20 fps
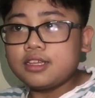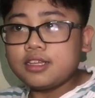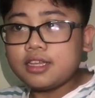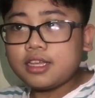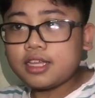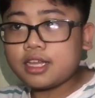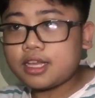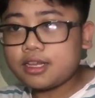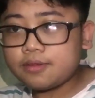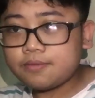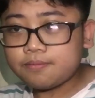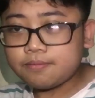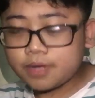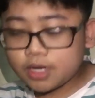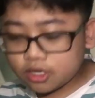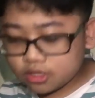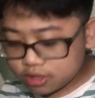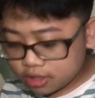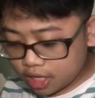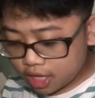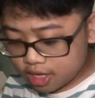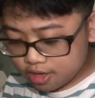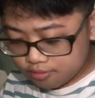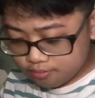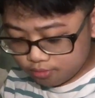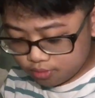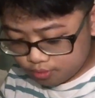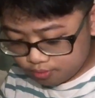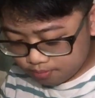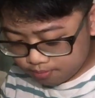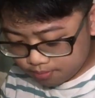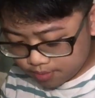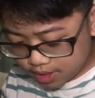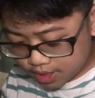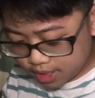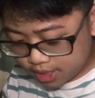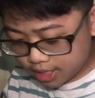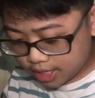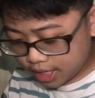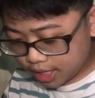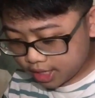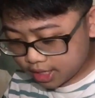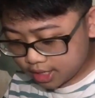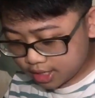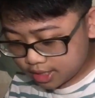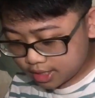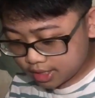Kaya, meron tayong bumbilya.